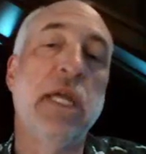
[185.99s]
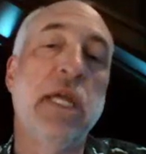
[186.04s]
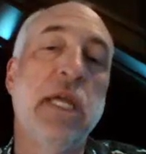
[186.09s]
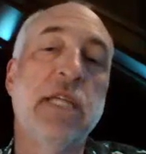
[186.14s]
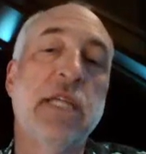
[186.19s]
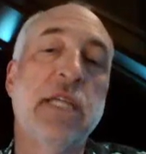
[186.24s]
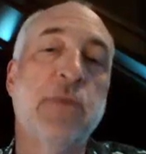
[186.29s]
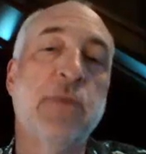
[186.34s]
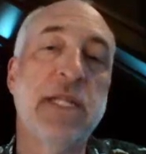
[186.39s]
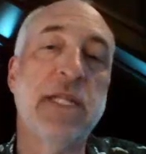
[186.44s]
We
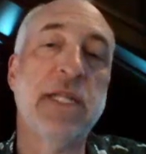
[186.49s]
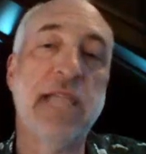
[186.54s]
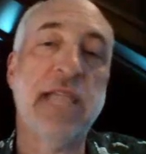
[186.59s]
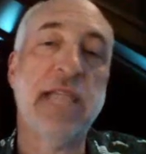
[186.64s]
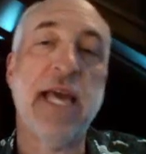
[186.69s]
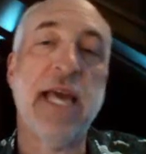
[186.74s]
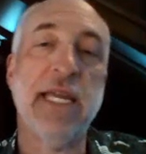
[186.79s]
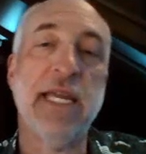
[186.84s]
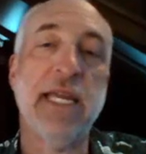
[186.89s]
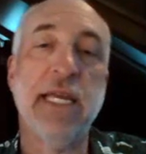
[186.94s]
can
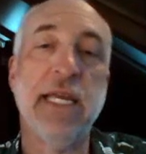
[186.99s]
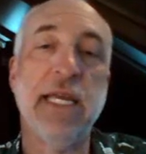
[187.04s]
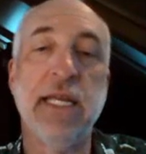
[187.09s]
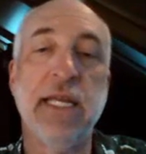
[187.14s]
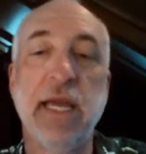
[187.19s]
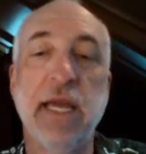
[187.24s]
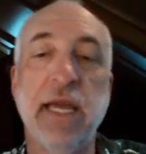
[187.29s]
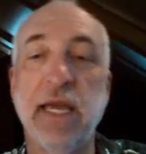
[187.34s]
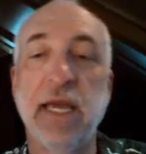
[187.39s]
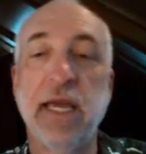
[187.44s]
express
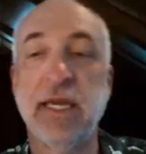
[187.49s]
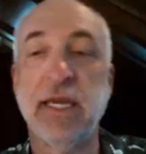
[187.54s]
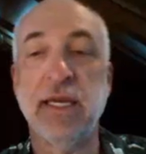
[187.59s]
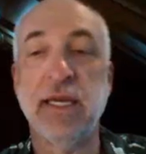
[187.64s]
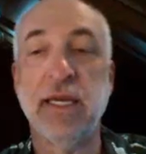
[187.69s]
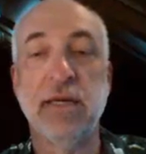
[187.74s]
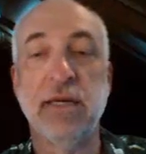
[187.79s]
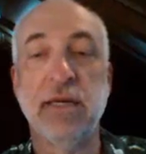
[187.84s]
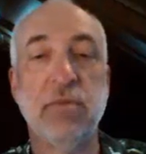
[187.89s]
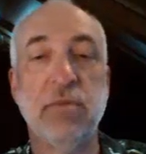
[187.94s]
that in
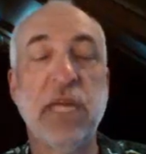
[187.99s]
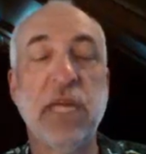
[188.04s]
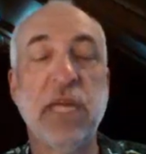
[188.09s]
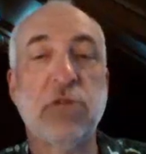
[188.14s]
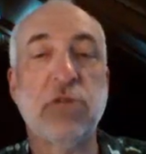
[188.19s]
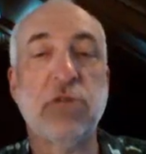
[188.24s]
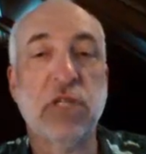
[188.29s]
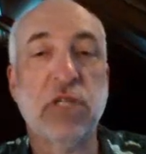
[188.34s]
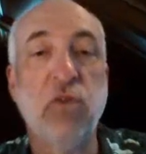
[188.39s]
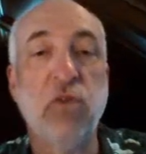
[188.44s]
a
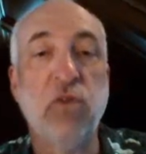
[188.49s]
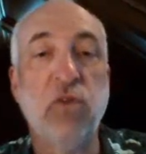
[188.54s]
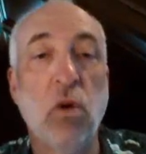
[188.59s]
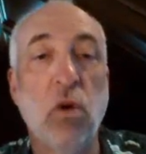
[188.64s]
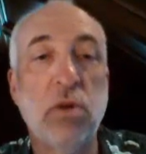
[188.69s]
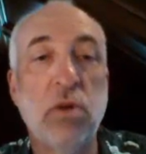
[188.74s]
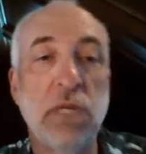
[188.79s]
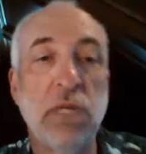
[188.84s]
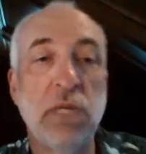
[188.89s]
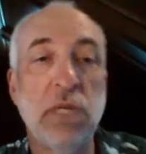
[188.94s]

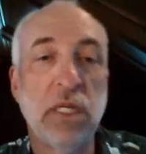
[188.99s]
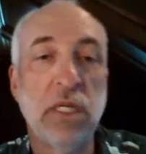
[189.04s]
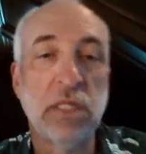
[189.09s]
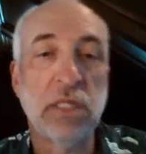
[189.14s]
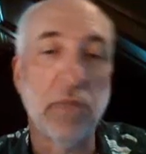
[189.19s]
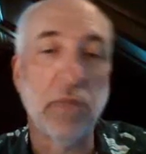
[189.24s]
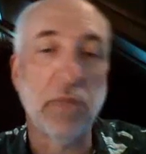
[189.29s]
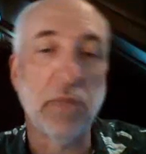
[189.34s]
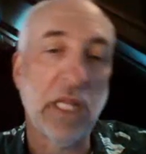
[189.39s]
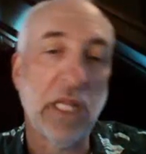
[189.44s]
matrix
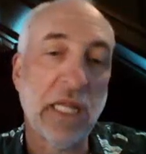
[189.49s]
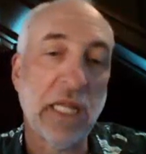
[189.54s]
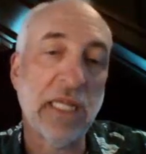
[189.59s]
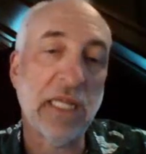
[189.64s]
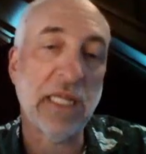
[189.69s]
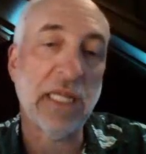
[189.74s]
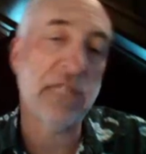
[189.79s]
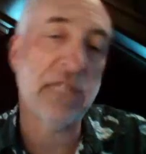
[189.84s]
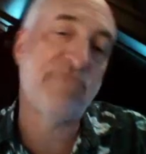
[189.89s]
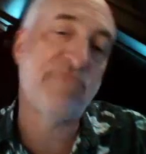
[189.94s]
form, something
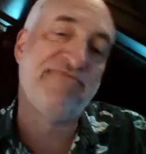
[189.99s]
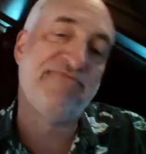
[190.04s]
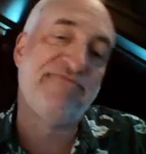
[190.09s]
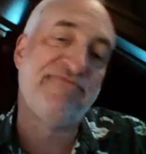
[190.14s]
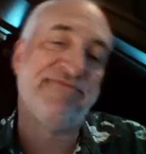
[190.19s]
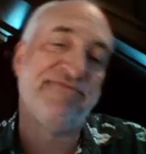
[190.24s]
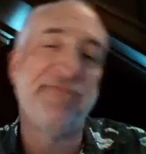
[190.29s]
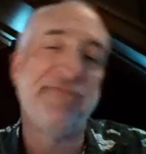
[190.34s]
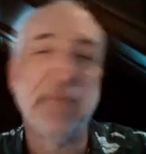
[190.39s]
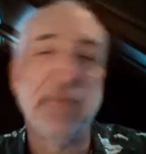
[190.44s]
like
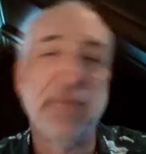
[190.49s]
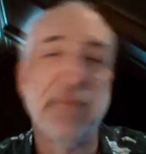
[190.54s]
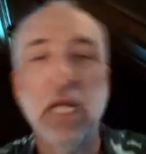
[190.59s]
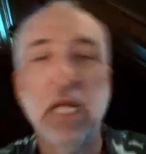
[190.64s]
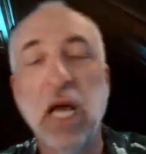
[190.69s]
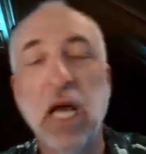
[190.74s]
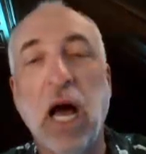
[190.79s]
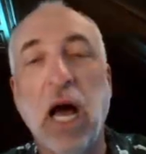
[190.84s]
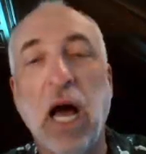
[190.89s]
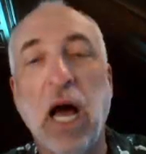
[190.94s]
this.
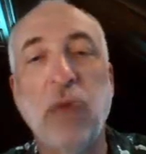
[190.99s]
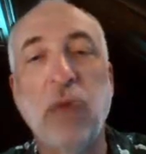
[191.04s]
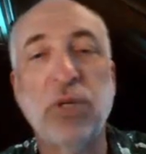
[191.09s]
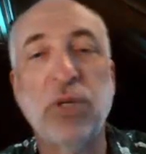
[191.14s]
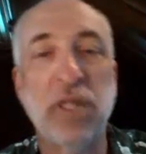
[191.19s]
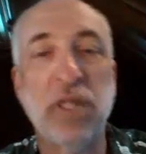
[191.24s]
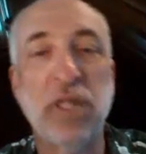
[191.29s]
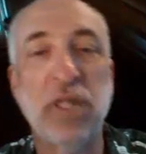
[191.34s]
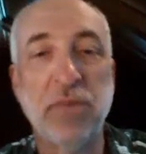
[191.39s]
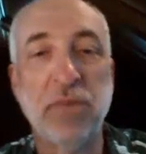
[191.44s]

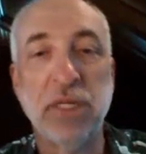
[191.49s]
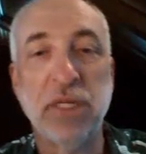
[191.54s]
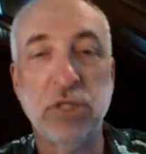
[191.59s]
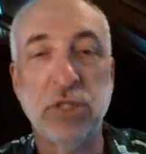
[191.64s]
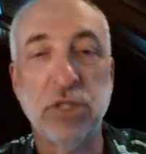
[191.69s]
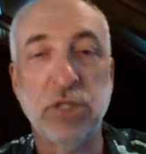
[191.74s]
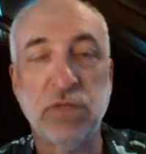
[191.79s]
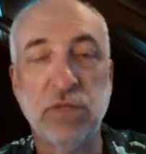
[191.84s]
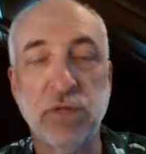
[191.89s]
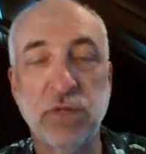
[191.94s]
I'll put it
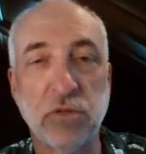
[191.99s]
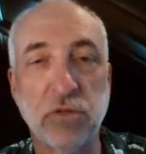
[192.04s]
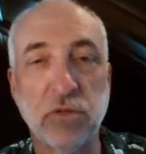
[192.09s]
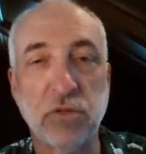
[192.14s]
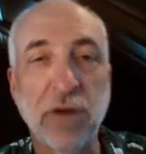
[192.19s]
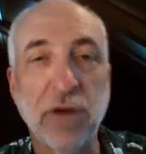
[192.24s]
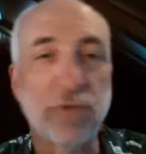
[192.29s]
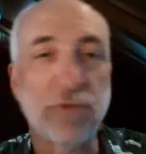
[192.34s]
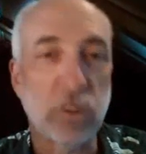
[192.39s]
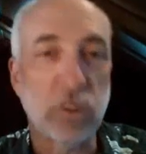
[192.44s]
up there just
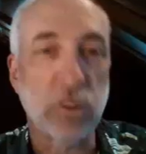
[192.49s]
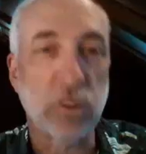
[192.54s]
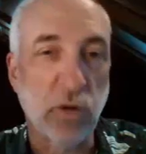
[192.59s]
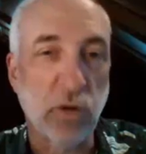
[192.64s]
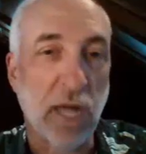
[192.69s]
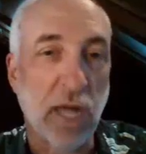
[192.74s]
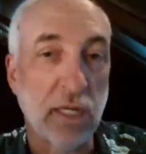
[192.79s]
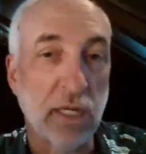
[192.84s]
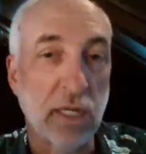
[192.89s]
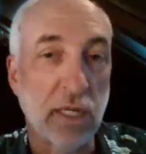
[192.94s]
for your
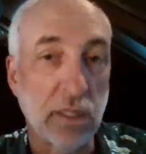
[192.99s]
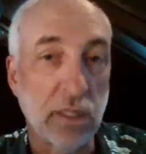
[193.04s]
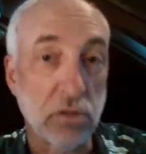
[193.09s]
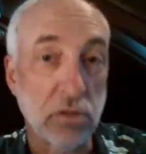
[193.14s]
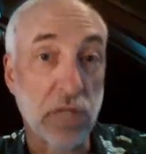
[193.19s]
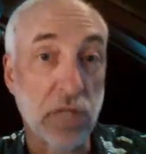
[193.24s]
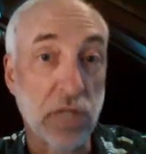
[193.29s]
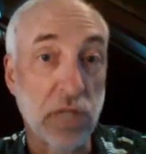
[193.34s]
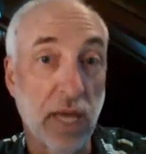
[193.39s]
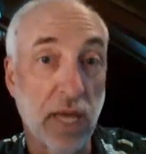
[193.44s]
reference. We're not
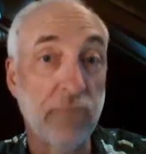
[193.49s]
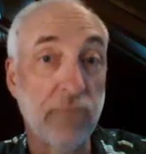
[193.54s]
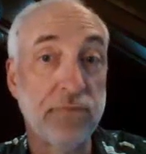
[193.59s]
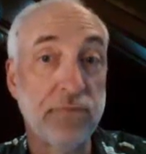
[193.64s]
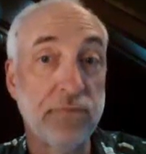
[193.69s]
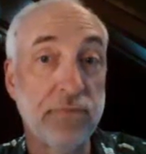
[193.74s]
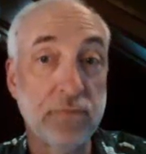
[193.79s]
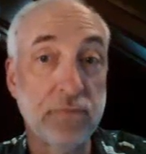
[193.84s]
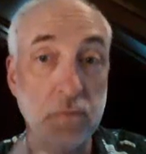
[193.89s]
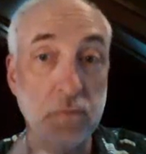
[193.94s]
going to use
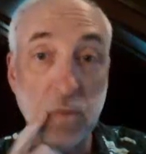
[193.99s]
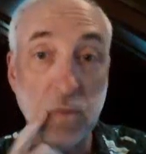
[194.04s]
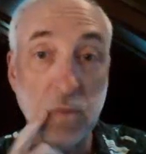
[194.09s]
that.